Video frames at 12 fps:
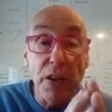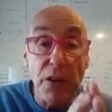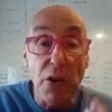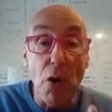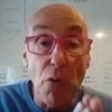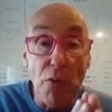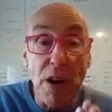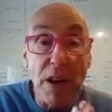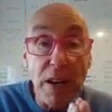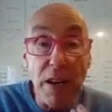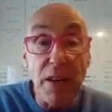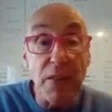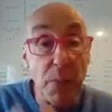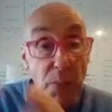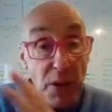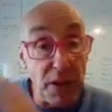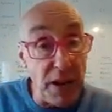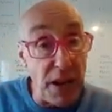you don't really need to
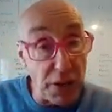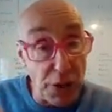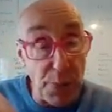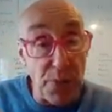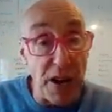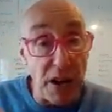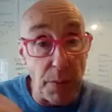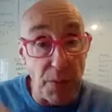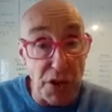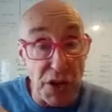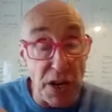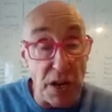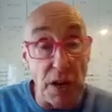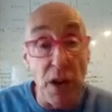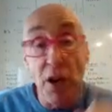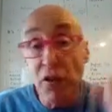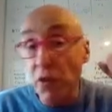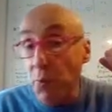build an algebraic machine.
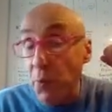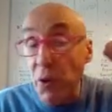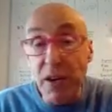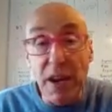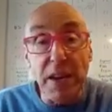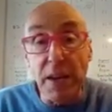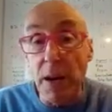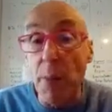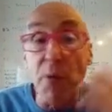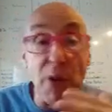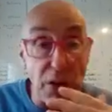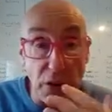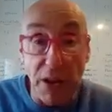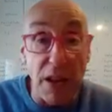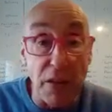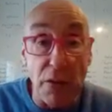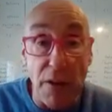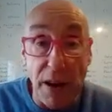Just put in any number and you'll
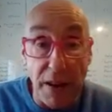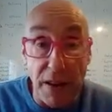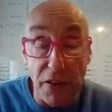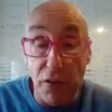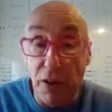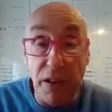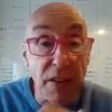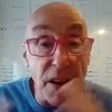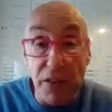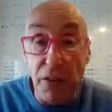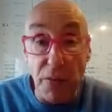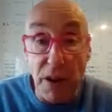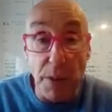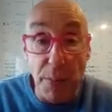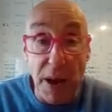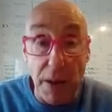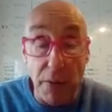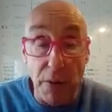get the right answer. It doesn't really
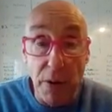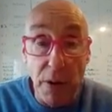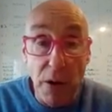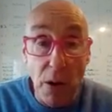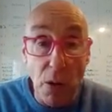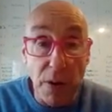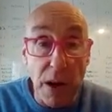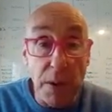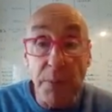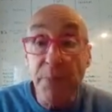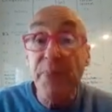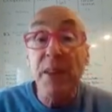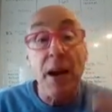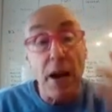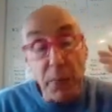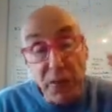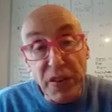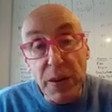matter. Okay?
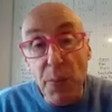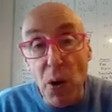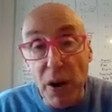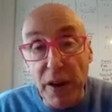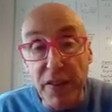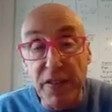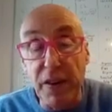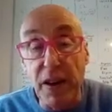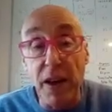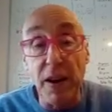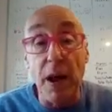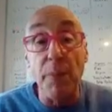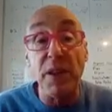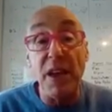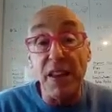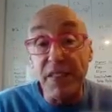I'm Steve Marcus again. I'm the